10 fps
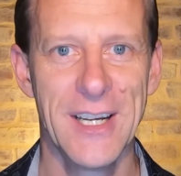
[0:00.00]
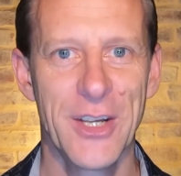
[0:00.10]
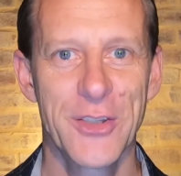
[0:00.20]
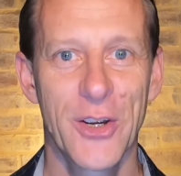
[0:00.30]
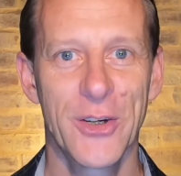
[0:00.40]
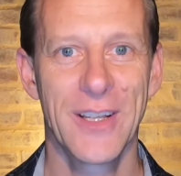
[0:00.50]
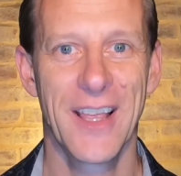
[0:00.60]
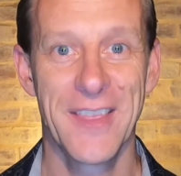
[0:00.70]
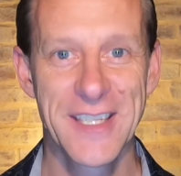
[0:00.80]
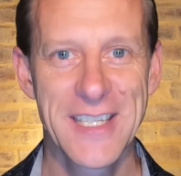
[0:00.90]
So
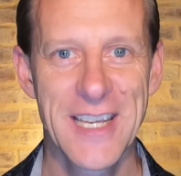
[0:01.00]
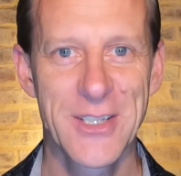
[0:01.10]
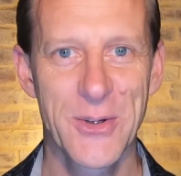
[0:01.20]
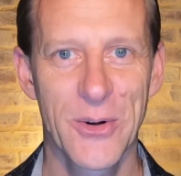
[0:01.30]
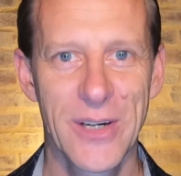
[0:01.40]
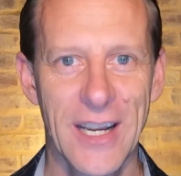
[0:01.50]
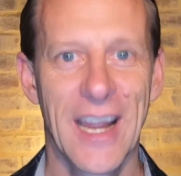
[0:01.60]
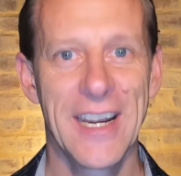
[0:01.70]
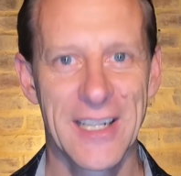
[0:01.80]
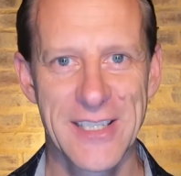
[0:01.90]
this is his story,
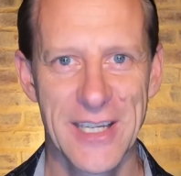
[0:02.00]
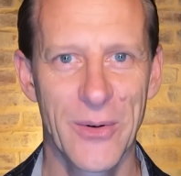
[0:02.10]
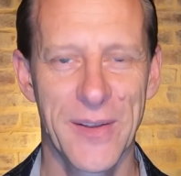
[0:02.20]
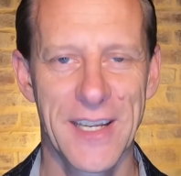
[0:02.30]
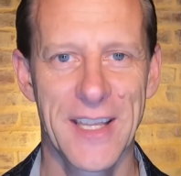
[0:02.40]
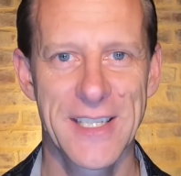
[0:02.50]
and I'll see you on the other